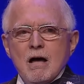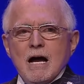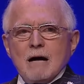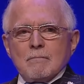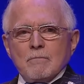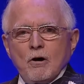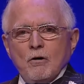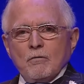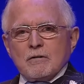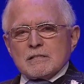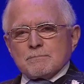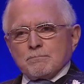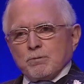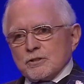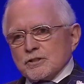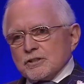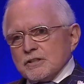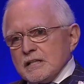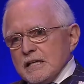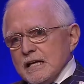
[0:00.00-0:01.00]
I'm always
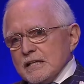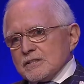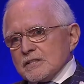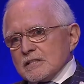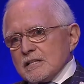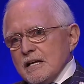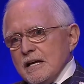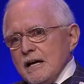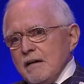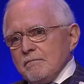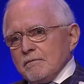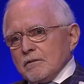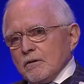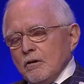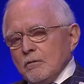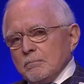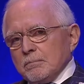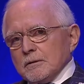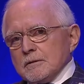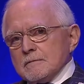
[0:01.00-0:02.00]
pushing the edge of the
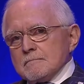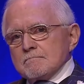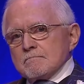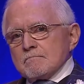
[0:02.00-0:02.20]
envelope.